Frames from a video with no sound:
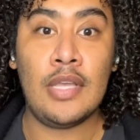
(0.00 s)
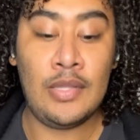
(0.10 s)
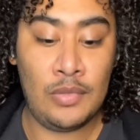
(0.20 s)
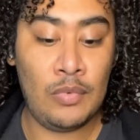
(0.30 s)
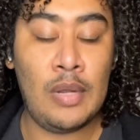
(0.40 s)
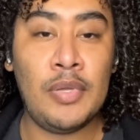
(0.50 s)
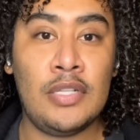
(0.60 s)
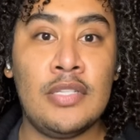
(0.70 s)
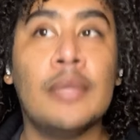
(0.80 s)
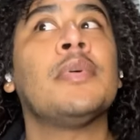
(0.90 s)
And then when I picked
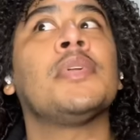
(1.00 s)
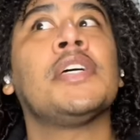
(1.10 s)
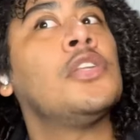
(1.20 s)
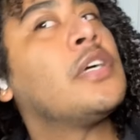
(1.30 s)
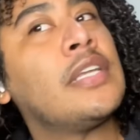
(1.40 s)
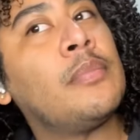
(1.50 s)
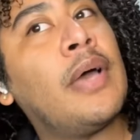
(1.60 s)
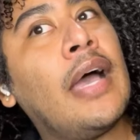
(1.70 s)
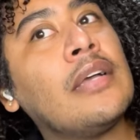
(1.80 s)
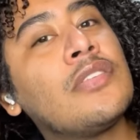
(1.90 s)
this up, they were like looking at the
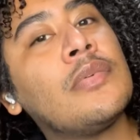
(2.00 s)
bags.